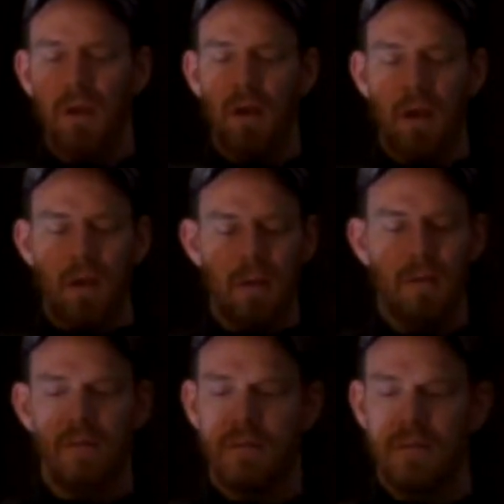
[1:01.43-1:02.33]

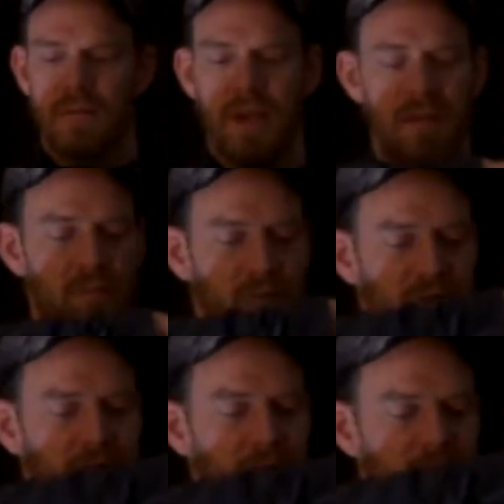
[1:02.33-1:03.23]
kind of the most
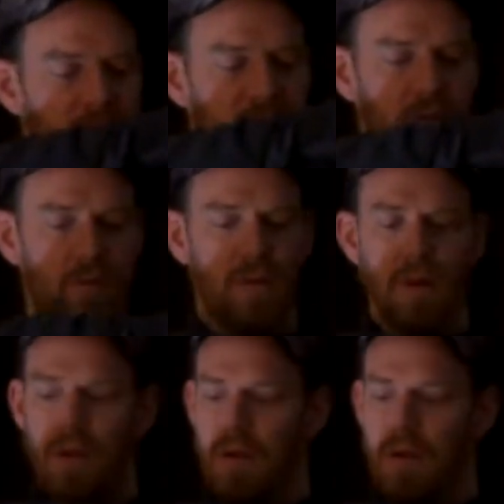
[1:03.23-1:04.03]
fundamental